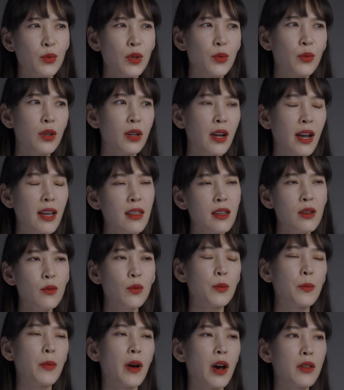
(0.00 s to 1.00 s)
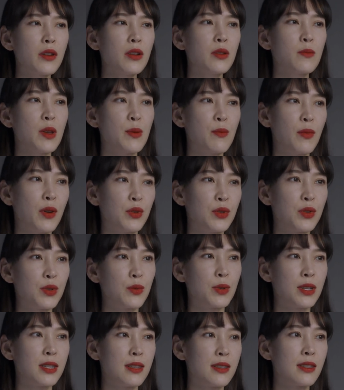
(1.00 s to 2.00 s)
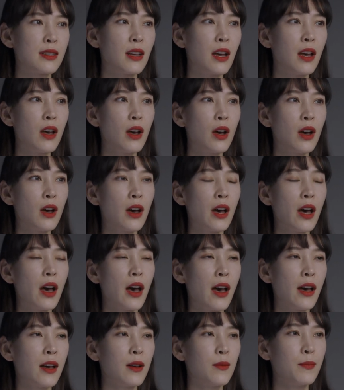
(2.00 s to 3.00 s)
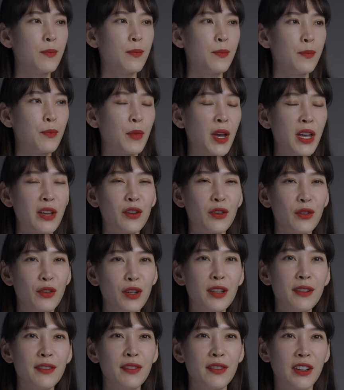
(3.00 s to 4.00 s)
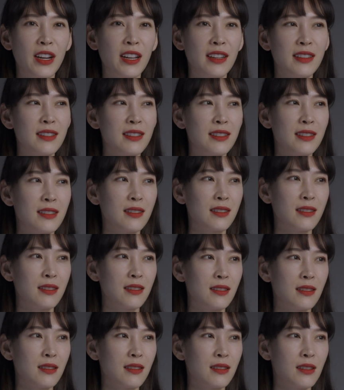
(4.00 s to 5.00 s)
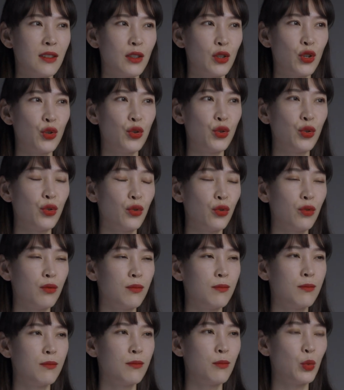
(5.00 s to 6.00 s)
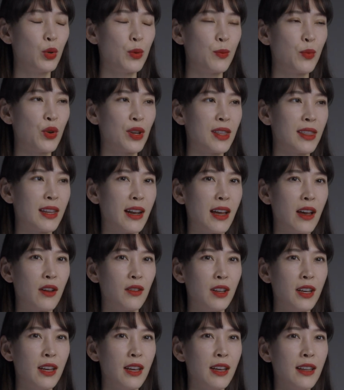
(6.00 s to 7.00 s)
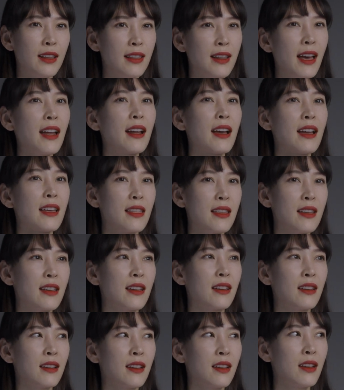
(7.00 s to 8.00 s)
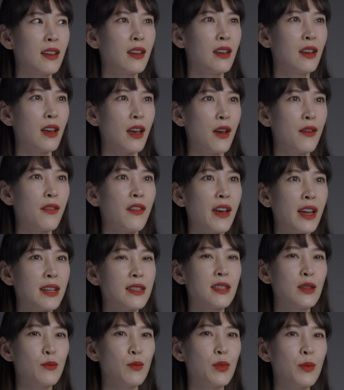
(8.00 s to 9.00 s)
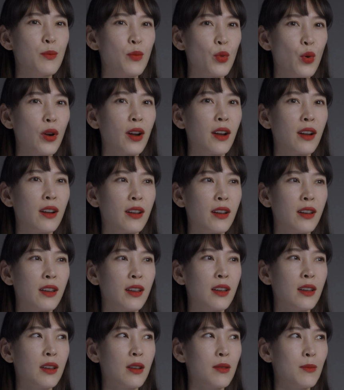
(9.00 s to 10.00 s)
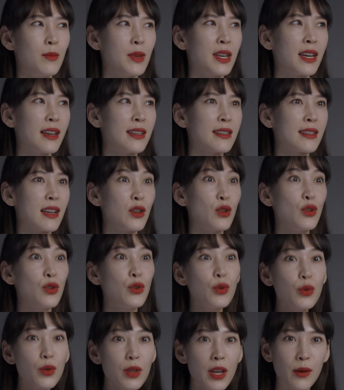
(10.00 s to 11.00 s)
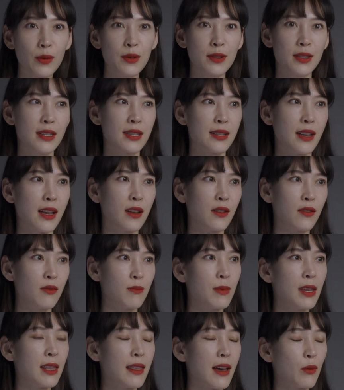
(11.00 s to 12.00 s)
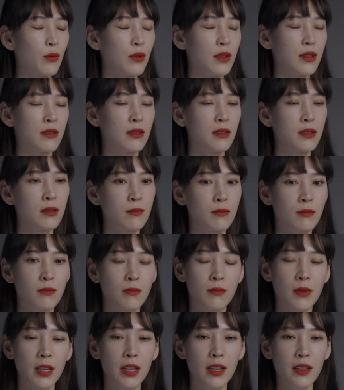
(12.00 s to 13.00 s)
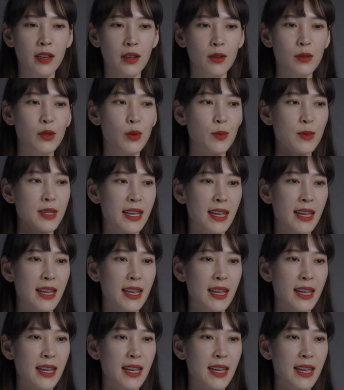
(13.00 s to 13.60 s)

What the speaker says: we were. I think what bothered me most was my Korean friends who would point that out. That, I think, affected me more because I knew that was a side of me that was almost